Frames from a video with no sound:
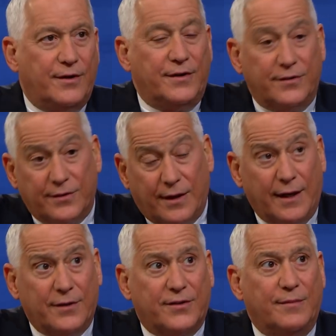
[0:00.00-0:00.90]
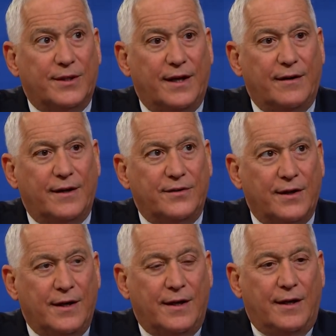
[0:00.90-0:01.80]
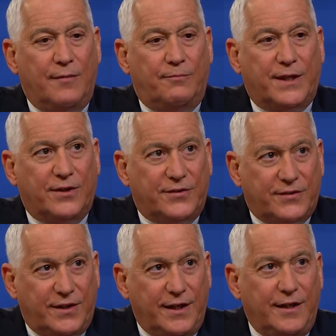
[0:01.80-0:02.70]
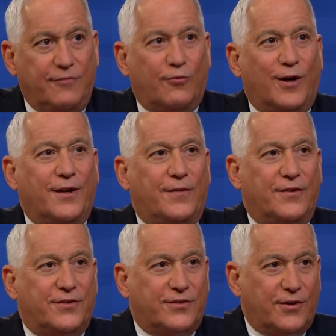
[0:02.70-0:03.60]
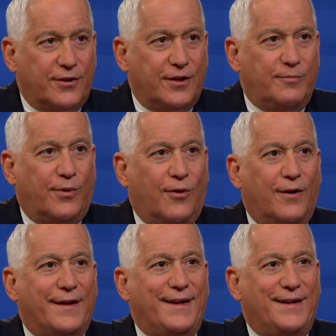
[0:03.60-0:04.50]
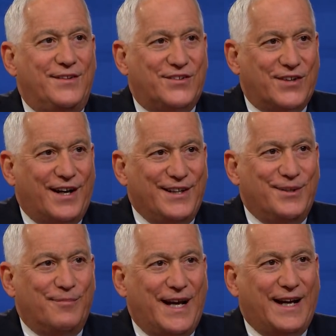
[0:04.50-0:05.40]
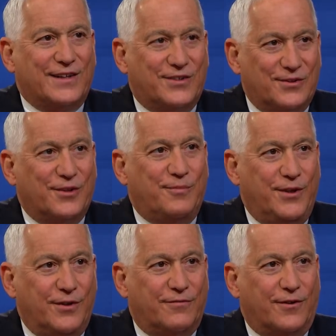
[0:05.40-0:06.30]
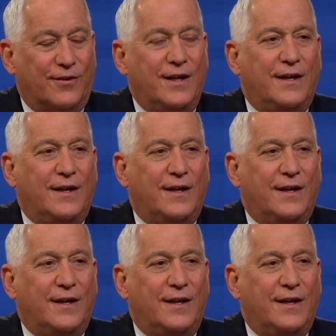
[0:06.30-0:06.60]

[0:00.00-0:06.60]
and there's a lot of similarities, because Steve wanted the circuit board inside the Mac to look beautiful.